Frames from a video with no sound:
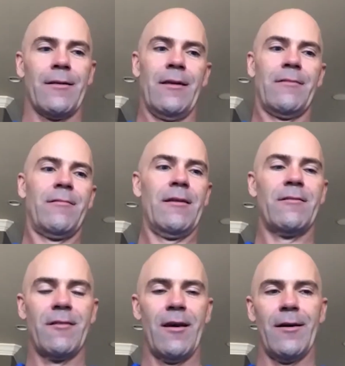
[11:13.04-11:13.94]

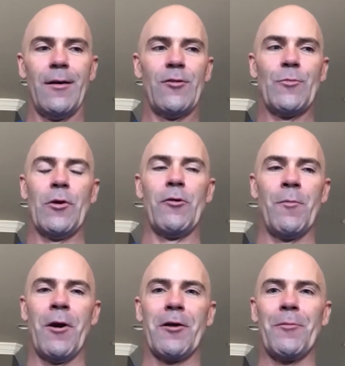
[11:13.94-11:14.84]
it's pretty
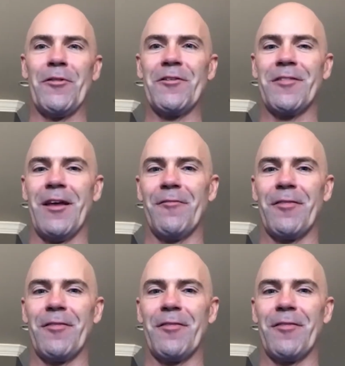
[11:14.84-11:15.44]
remarkable, the stuff,